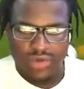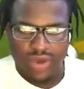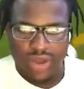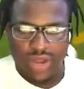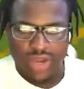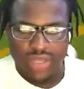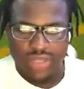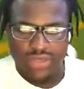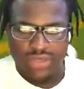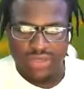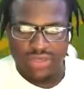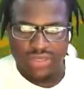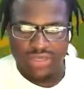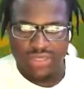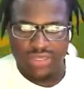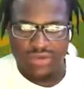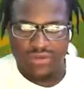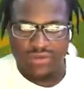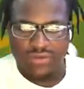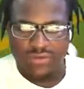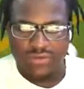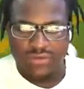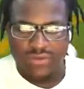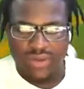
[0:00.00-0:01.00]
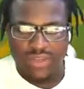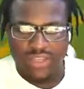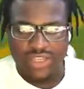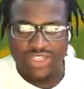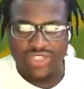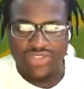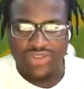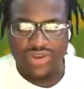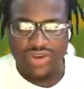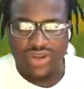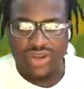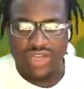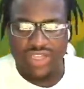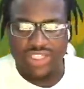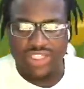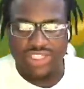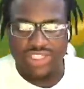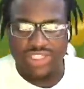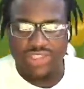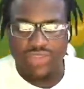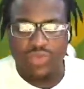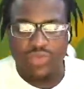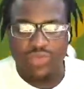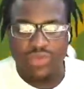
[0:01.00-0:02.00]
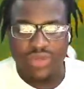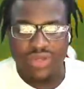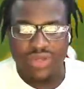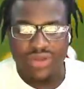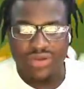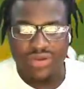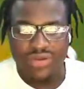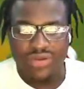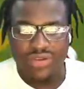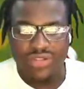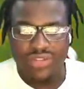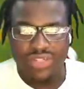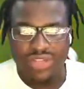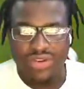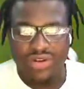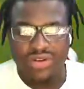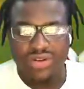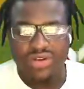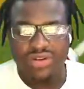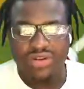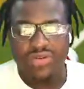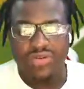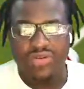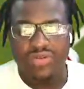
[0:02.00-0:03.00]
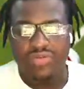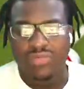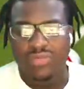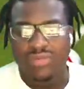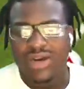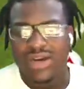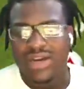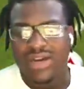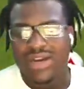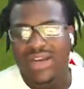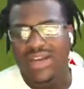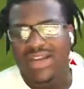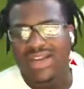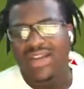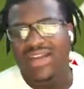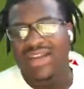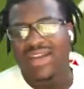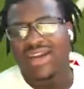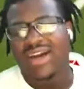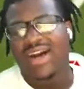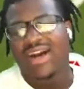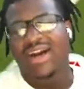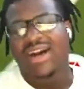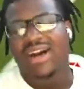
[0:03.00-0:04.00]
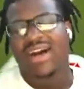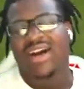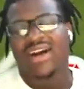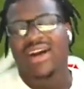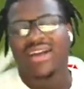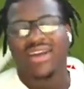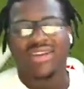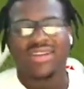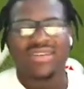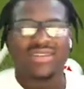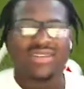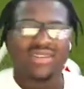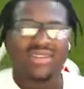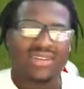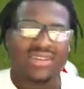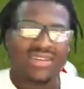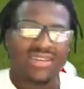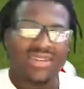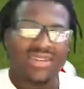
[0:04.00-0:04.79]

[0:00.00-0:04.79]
He ran it. He did a fucking draw and got stupid yards. Oh my god.